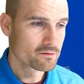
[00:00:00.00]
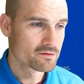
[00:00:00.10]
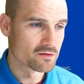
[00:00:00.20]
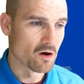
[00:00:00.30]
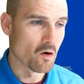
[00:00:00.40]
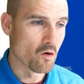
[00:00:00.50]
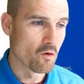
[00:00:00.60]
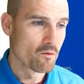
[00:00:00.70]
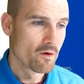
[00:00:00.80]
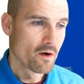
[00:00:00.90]

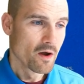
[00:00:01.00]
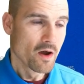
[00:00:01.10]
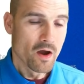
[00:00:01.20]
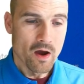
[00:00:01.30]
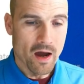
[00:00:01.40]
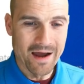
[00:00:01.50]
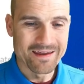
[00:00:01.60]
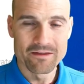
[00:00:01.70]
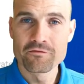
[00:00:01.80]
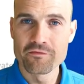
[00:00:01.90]
So I
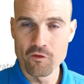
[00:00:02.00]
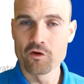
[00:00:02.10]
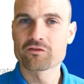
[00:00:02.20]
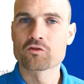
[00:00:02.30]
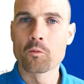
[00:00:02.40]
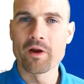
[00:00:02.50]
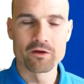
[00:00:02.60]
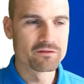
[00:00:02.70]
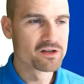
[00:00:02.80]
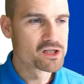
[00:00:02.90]
can force
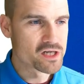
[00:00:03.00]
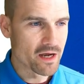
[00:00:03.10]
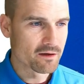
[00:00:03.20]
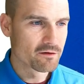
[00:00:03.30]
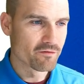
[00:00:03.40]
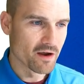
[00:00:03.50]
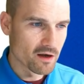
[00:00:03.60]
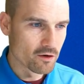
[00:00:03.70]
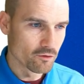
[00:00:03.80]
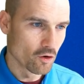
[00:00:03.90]
compliancy check if I
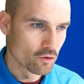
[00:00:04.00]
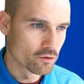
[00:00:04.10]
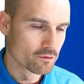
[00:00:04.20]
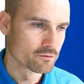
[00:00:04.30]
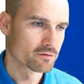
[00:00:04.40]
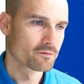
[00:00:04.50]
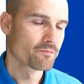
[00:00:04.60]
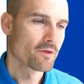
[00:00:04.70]
click on account.